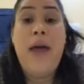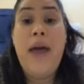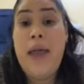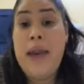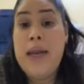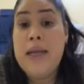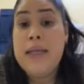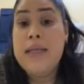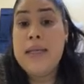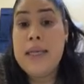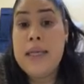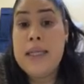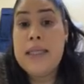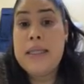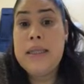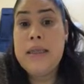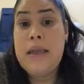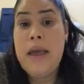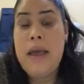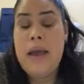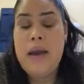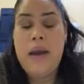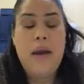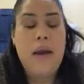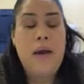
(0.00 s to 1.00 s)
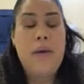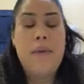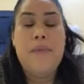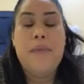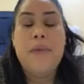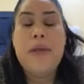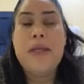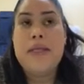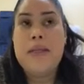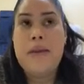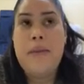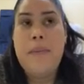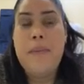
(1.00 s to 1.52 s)
and
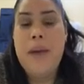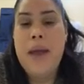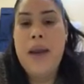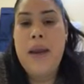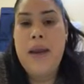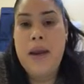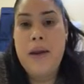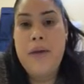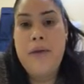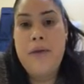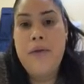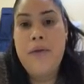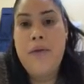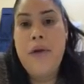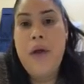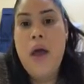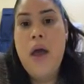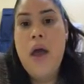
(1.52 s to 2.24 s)
summative